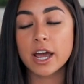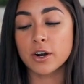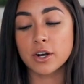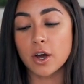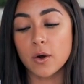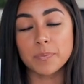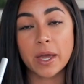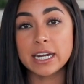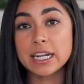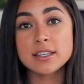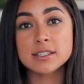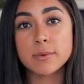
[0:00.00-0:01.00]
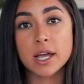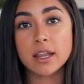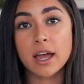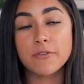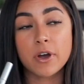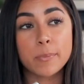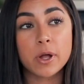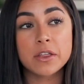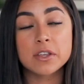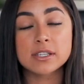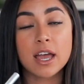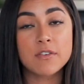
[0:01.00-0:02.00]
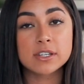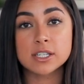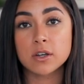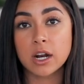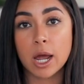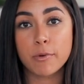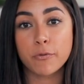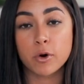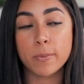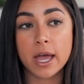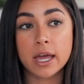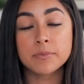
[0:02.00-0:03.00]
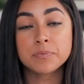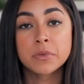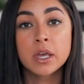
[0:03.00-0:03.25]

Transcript: I don't know. I need this in my life. I apply this every single night before bed.